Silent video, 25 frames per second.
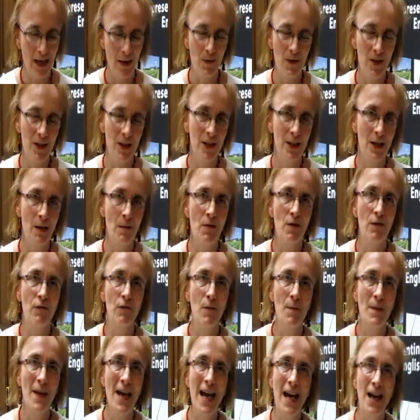there was someone
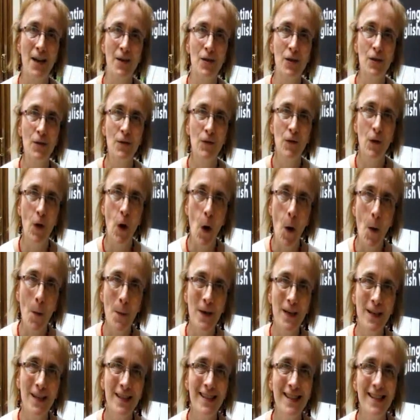from the House of
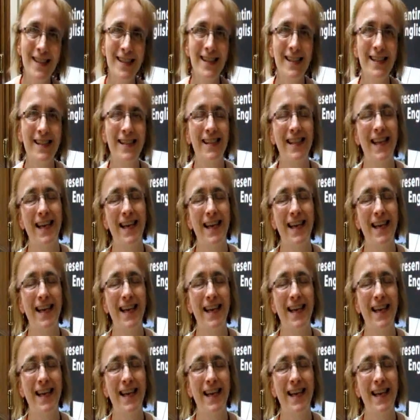Commons,